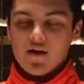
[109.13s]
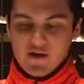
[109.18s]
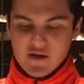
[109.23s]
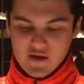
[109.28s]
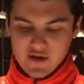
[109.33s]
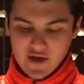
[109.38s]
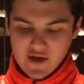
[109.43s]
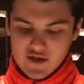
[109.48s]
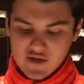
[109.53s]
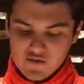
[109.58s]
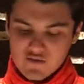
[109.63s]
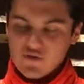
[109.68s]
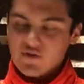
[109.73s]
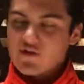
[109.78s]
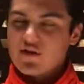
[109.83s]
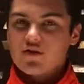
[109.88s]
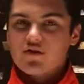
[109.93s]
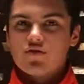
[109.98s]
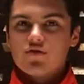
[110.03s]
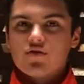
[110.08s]
And I just
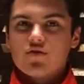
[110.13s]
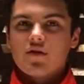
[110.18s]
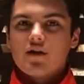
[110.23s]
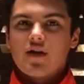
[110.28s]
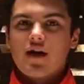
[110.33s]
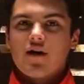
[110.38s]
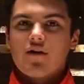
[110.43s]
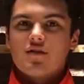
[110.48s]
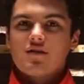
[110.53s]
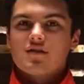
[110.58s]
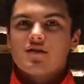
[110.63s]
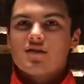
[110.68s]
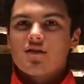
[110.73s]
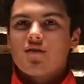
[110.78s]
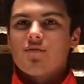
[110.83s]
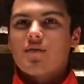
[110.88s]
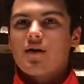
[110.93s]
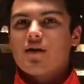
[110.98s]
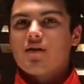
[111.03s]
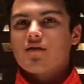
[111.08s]
really enjoyed how this a
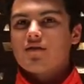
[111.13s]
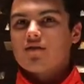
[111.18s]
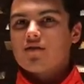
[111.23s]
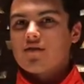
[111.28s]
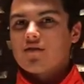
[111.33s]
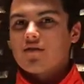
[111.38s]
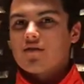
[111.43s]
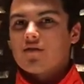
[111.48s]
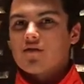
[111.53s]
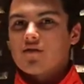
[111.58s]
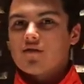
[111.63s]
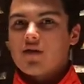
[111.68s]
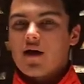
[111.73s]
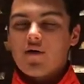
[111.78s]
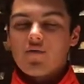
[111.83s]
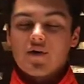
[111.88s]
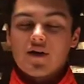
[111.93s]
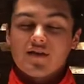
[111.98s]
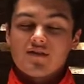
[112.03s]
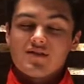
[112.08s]
comparison
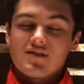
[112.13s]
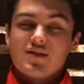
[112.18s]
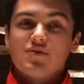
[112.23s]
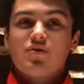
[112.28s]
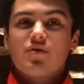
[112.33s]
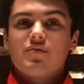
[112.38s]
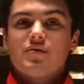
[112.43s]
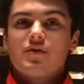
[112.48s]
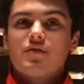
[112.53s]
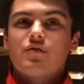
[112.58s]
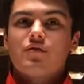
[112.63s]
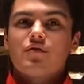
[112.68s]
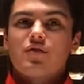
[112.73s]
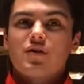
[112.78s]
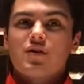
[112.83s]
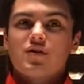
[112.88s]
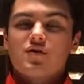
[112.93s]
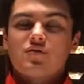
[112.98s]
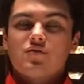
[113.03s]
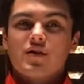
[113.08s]
that we can see we're peculiar
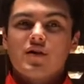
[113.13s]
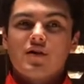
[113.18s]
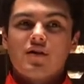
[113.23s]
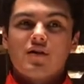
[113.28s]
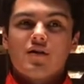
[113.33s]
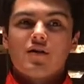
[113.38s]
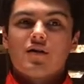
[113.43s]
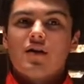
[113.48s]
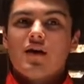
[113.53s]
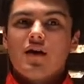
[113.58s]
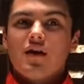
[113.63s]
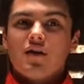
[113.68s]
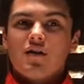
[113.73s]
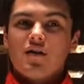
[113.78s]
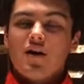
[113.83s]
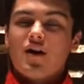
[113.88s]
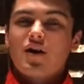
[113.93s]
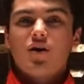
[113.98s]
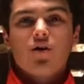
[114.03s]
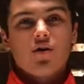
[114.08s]
because we are
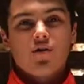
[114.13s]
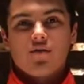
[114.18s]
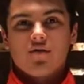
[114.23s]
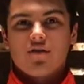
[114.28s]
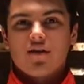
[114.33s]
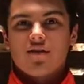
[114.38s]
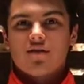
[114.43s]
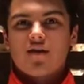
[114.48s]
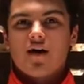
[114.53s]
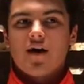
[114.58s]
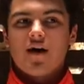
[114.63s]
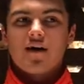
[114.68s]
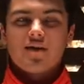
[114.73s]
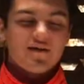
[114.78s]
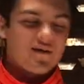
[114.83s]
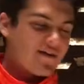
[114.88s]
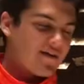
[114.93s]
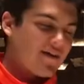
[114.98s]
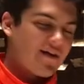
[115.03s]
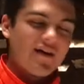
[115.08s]
not going with that tide.
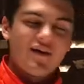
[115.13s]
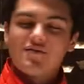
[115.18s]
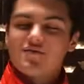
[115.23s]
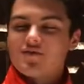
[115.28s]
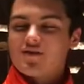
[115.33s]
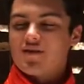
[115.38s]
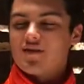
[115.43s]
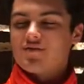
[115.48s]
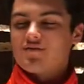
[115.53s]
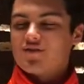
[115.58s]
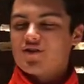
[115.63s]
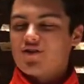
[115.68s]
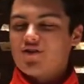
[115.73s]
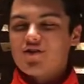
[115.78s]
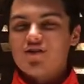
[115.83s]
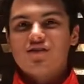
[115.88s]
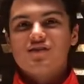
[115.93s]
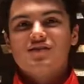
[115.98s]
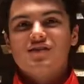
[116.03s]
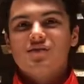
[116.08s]
And I'm sure
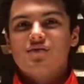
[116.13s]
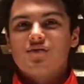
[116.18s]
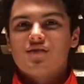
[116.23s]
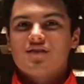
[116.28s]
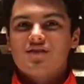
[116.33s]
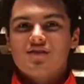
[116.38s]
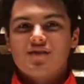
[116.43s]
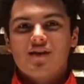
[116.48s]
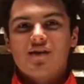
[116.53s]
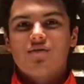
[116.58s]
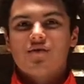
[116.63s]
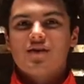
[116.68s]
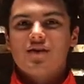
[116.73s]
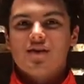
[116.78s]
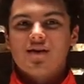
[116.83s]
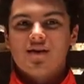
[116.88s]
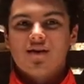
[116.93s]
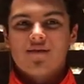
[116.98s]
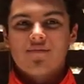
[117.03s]
you can see with the skit we did.